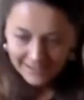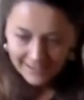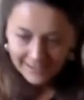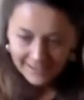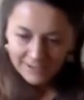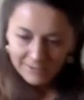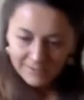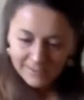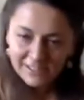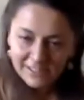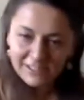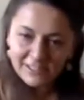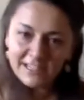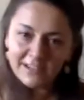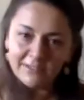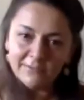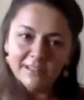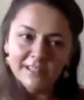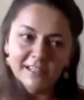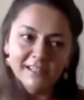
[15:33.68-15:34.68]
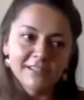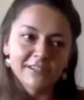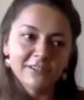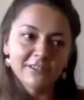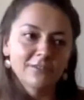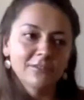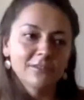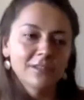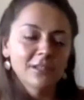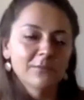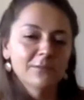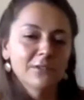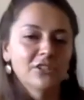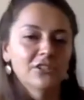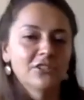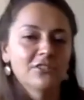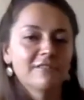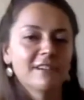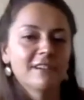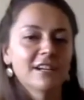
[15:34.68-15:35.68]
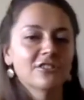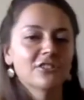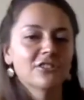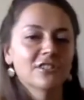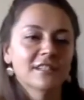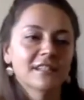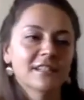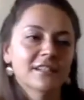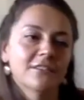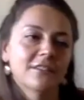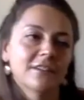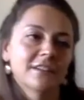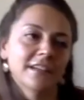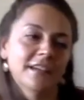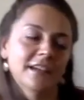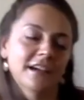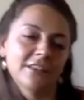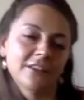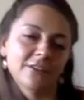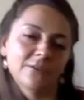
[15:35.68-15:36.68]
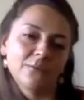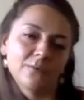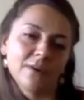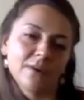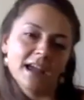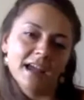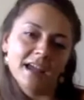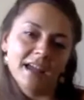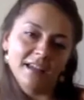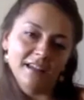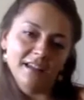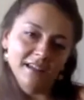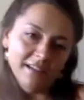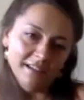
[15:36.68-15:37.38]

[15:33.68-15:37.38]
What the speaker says: And once you're done with the circle, switch directions, going the other way.